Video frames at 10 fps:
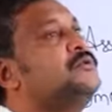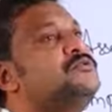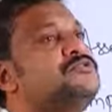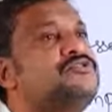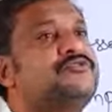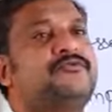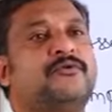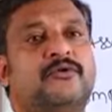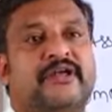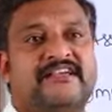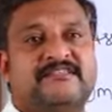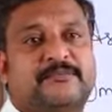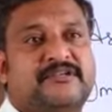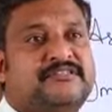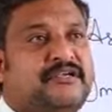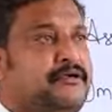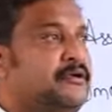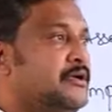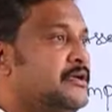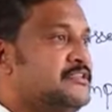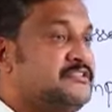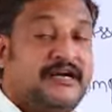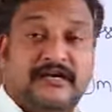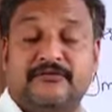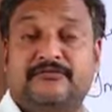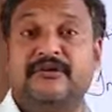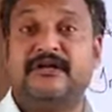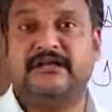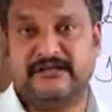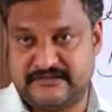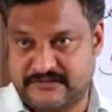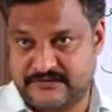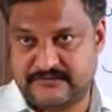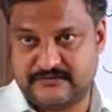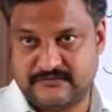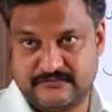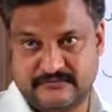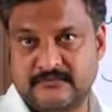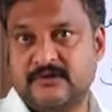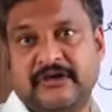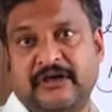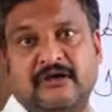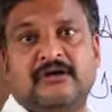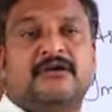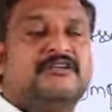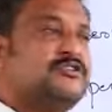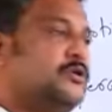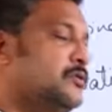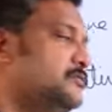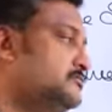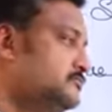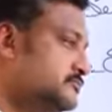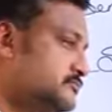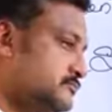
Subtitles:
used for expressing sudden feelings. Okay, so